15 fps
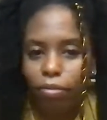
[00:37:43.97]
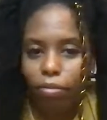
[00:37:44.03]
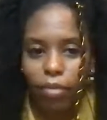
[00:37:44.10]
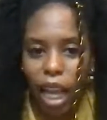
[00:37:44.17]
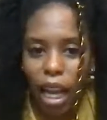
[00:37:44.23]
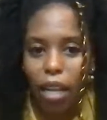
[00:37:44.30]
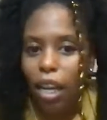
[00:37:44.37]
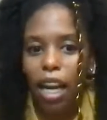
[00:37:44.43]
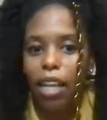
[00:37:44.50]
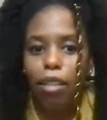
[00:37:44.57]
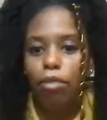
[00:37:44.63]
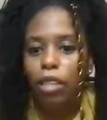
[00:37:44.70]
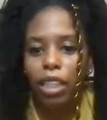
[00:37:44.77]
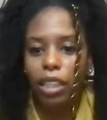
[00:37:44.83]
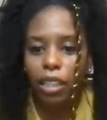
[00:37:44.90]
I don't
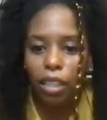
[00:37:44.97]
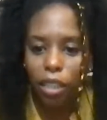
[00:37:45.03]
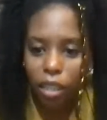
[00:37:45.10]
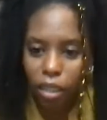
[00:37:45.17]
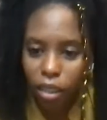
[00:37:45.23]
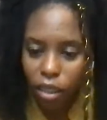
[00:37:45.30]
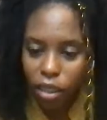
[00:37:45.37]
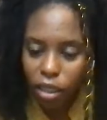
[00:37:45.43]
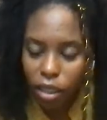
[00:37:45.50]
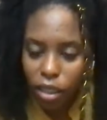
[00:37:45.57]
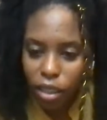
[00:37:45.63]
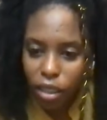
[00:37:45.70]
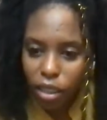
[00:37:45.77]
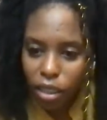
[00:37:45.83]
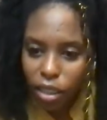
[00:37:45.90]
want to.
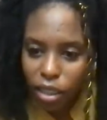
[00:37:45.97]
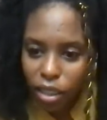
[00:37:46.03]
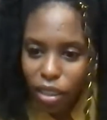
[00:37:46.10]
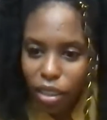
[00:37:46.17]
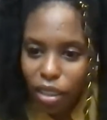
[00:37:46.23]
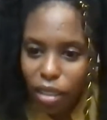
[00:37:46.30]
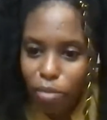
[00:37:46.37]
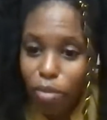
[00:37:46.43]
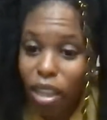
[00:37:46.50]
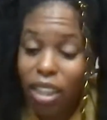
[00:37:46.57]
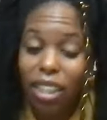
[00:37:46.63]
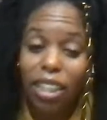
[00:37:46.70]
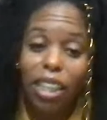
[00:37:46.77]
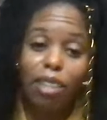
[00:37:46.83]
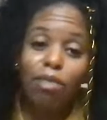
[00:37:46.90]

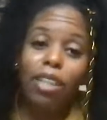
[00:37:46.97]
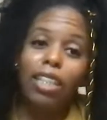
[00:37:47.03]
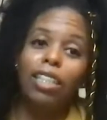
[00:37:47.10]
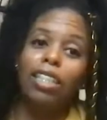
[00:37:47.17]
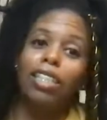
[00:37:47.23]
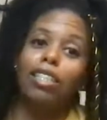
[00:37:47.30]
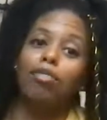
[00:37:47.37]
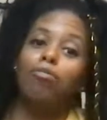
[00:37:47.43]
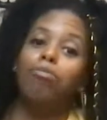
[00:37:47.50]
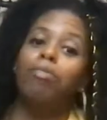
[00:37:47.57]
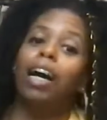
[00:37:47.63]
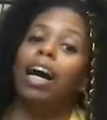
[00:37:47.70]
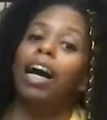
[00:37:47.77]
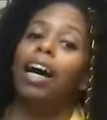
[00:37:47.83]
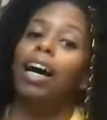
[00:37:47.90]
Medellin was the
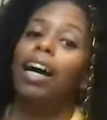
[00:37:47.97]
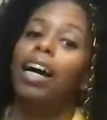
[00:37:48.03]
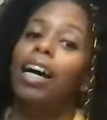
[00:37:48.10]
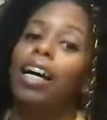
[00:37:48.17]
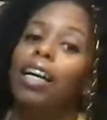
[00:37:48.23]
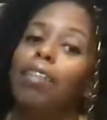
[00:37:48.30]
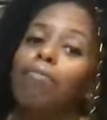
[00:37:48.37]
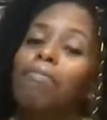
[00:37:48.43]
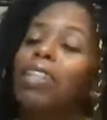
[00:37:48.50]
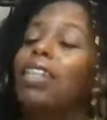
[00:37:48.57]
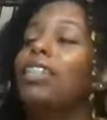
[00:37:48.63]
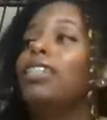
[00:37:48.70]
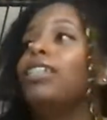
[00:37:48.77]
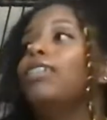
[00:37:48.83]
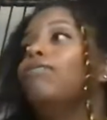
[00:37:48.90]
spot.
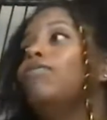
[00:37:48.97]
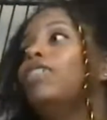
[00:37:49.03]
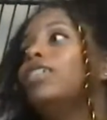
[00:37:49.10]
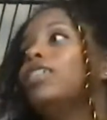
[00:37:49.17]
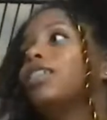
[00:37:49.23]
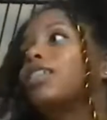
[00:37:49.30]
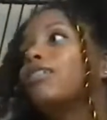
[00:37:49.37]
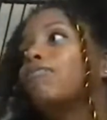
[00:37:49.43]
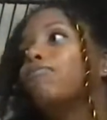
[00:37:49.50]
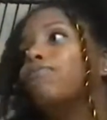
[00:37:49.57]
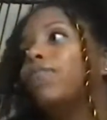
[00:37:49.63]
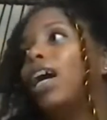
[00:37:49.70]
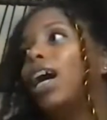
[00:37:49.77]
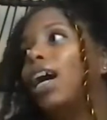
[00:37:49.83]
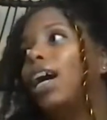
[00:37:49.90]
Medellin was the
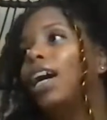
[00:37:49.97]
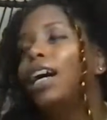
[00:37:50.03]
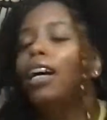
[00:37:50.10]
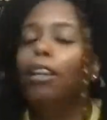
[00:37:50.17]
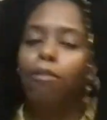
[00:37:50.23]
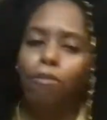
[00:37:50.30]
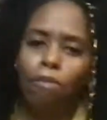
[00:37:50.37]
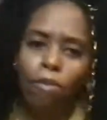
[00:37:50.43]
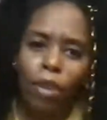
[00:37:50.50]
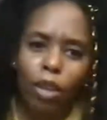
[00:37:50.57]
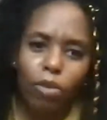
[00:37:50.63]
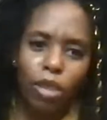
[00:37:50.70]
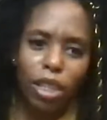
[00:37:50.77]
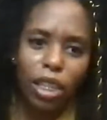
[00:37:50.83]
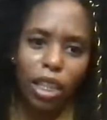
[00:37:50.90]
spot.
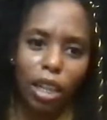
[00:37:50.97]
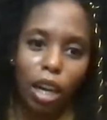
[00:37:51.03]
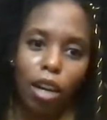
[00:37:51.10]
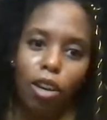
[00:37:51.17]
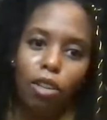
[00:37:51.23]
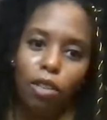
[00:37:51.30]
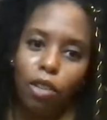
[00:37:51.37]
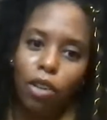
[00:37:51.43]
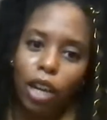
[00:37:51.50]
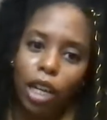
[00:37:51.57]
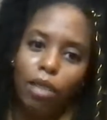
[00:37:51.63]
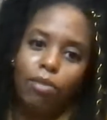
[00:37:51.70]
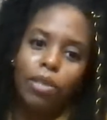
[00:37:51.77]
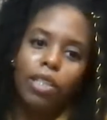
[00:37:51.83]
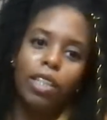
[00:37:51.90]
What's the
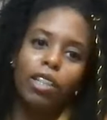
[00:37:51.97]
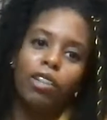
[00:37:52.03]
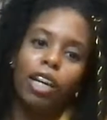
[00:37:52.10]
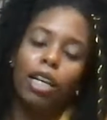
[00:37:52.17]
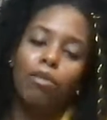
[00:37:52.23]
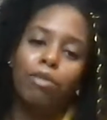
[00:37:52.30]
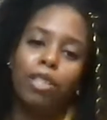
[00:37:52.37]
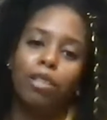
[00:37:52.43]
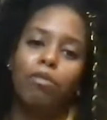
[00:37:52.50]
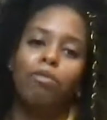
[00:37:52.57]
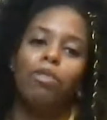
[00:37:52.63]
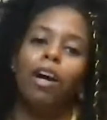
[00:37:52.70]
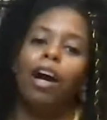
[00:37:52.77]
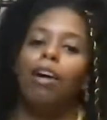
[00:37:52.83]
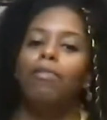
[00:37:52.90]
crepes and
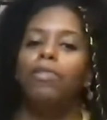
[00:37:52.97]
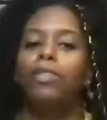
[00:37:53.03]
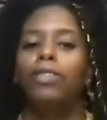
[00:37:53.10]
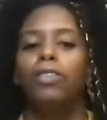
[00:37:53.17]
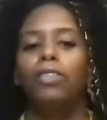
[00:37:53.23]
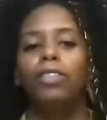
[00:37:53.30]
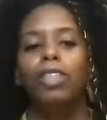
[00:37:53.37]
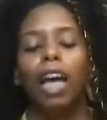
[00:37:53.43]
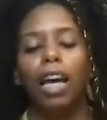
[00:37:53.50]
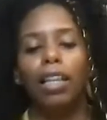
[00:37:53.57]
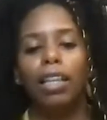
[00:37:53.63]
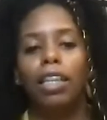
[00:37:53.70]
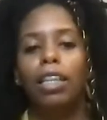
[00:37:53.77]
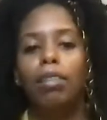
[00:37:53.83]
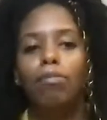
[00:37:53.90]
waffles? I
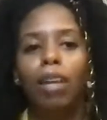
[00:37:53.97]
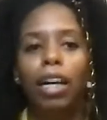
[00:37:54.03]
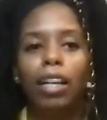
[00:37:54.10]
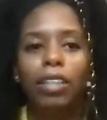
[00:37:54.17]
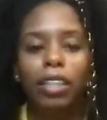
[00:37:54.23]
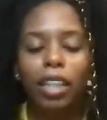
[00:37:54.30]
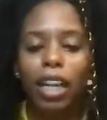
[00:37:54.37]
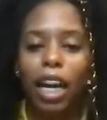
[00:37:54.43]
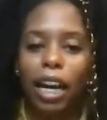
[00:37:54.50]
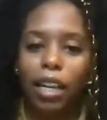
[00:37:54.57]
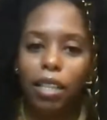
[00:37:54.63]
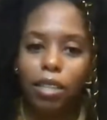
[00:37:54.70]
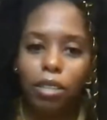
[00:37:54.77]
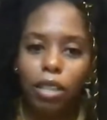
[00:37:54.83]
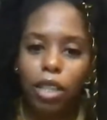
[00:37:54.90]
think about their
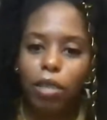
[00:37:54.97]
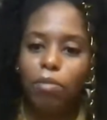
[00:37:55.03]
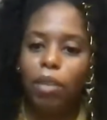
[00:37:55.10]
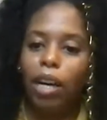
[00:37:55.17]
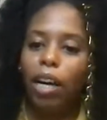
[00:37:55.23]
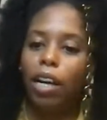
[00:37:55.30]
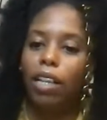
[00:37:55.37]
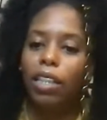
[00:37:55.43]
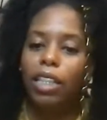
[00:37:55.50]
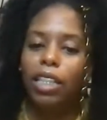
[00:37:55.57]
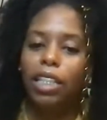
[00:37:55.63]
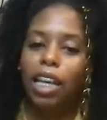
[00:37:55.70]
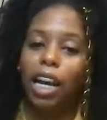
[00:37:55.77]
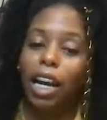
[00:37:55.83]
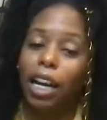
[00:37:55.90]
ice cream all the
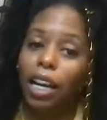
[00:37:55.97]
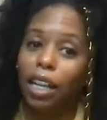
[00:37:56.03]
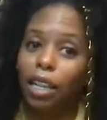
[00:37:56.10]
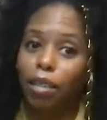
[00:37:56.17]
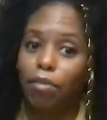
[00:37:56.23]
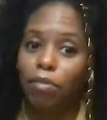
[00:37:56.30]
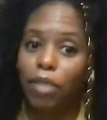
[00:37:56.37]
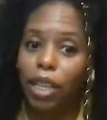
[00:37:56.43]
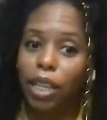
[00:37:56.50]
time.